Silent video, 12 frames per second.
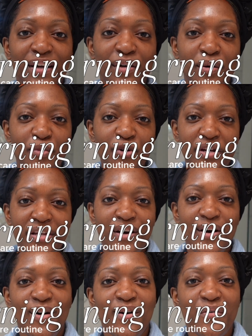Good morning,
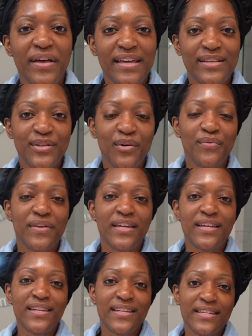y'all. Okay, so
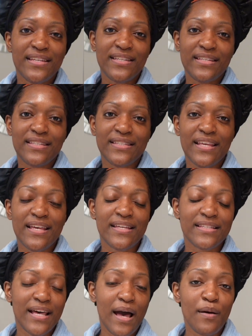it is
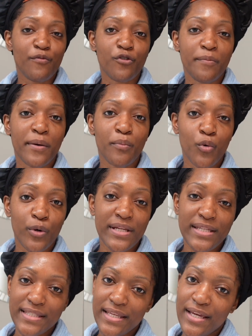time for my morning
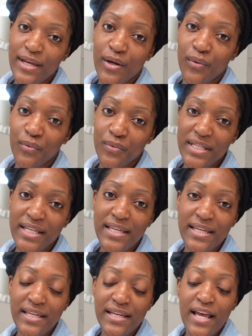skincare
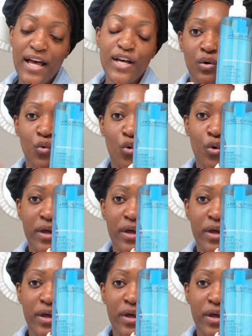routine. I'll go